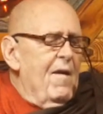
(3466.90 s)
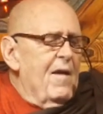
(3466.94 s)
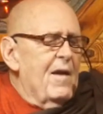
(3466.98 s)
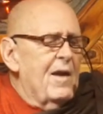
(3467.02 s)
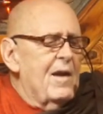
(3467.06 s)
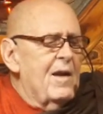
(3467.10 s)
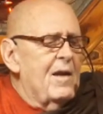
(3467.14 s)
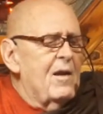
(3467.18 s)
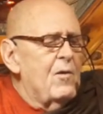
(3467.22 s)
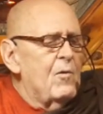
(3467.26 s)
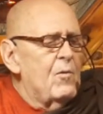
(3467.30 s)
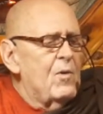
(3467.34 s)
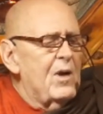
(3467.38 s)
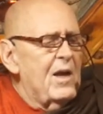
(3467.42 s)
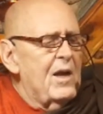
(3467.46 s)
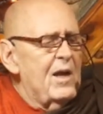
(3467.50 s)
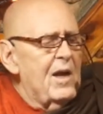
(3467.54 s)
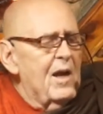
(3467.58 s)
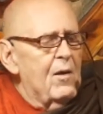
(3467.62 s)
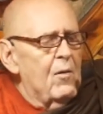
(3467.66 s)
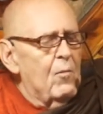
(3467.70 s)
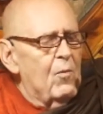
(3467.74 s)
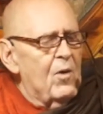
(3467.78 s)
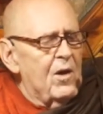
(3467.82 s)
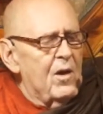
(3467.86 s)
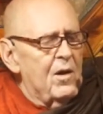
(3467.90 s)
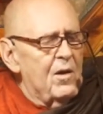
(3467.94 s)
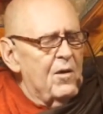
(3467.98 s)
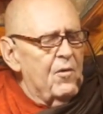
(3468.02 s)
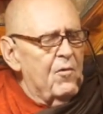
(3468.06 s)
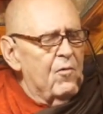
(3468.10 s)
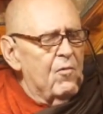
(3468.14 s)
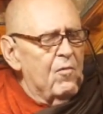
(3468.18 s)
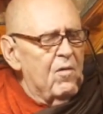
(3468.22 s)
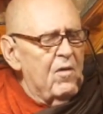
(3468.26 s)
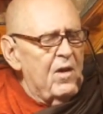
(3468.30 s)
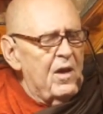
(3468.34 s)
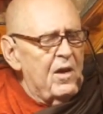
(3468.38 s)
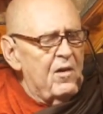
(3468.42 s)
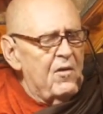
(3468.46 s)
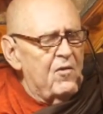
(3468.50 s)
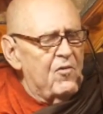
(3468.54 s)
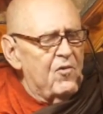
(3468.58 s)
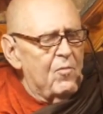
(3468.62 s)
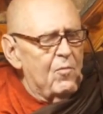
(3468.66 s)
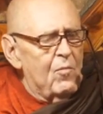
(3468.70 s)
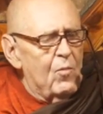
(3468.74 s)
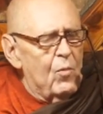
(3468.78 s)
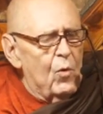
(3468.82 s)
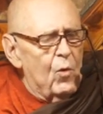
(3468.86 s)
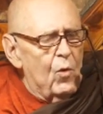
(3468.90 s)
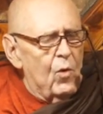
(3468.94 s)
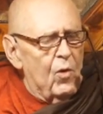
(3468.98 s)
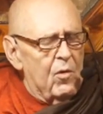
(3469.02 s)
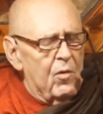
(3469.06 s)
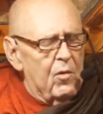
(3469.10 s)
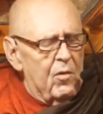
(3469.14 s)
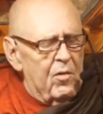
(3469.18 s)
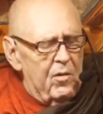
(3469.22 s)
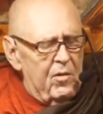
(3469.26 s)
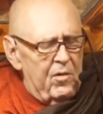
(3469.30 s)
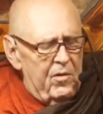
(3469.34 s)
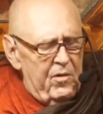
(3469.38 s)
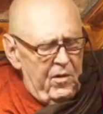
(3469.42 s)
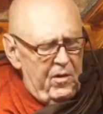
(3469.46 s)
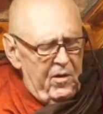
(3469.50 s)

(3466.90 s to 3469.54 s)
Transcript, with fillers: anyway, I wanted to read some more